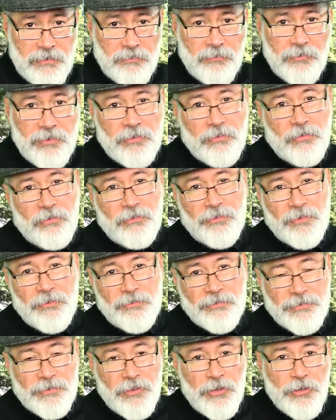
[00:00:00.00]
We call
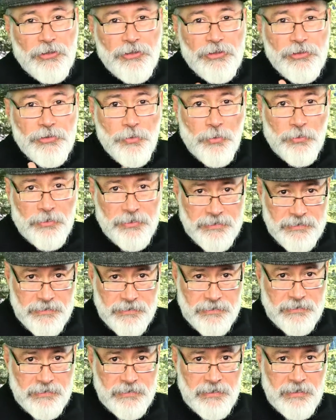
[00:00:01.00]
those
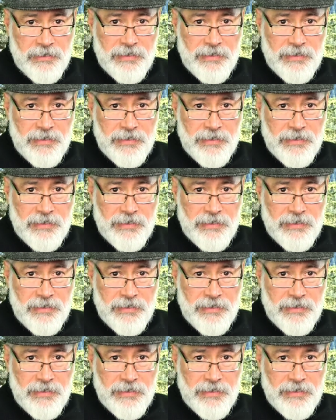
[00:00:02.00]
sources,